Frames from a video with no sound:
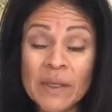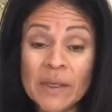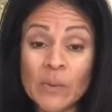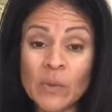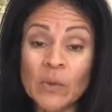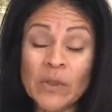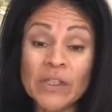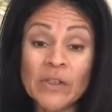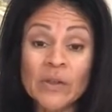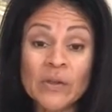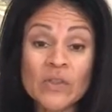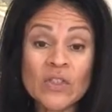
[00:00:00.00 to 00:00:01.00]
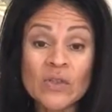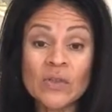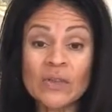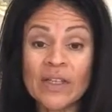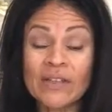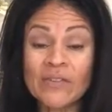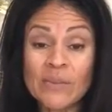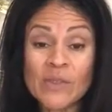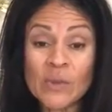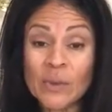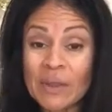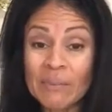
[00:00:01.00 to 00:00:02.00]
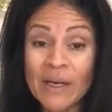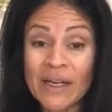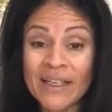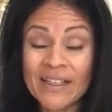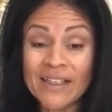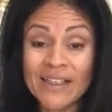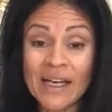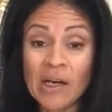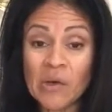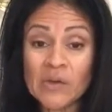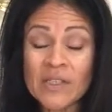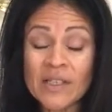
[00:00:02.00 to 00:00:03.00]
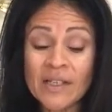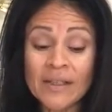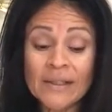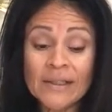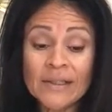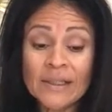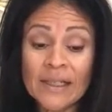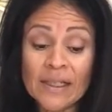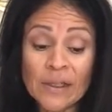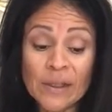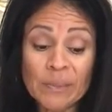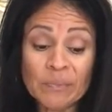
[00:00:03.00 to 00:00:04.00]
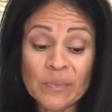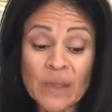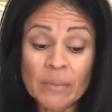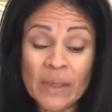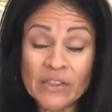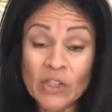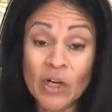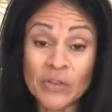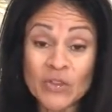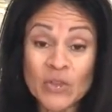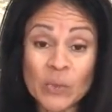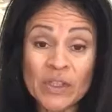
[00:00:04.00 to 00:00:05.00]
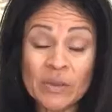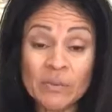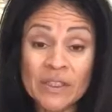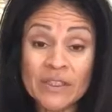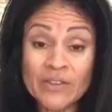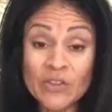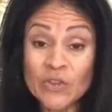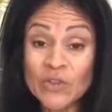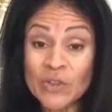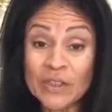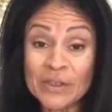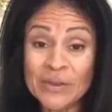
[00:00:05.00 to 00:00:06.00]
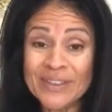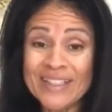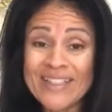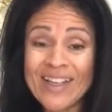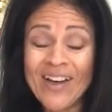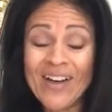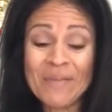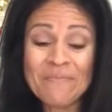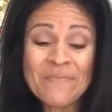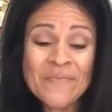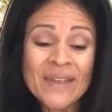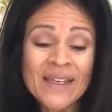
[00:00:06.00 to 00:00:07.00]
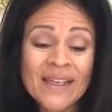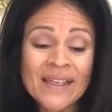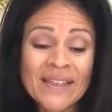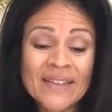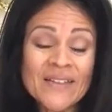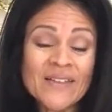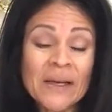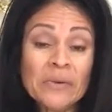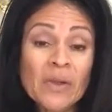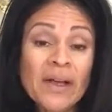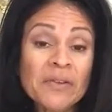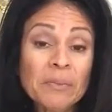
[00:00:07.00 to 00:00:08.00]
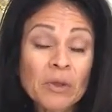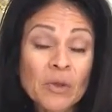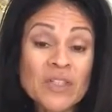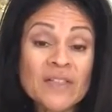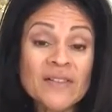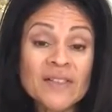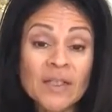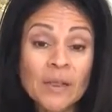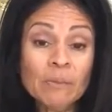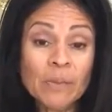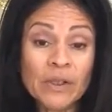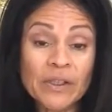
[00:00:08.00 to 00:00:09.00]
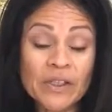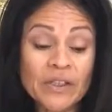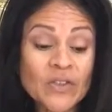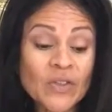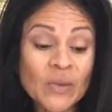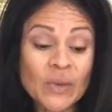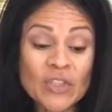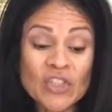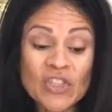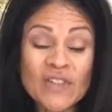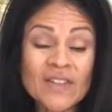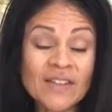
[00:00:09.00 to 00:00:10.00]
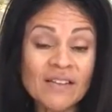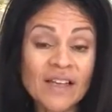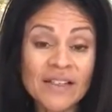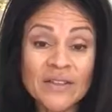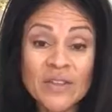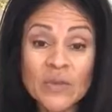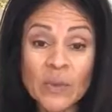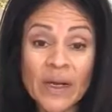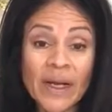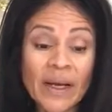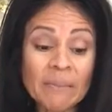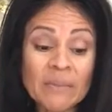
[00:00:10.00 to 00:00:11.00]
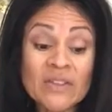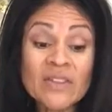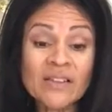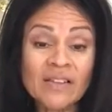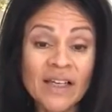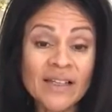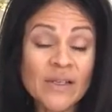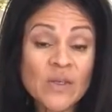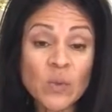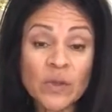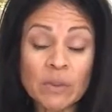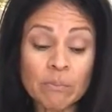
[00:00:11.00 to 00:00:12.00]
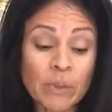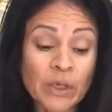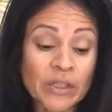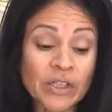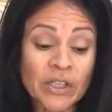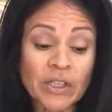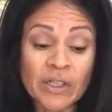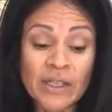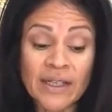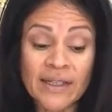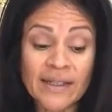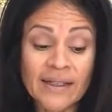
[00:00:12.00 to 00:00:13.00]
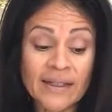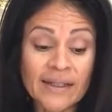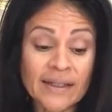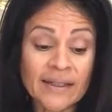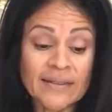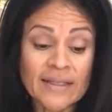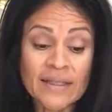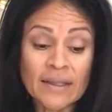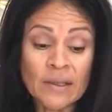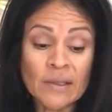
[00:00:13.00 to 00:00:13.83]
but when we go to, like if I'm swinging by In-N-Out, and my daughter's with me, usually the only time, is I will have a protein style burger. So it's just the lettuce wrap. It's the lettuce with the burger and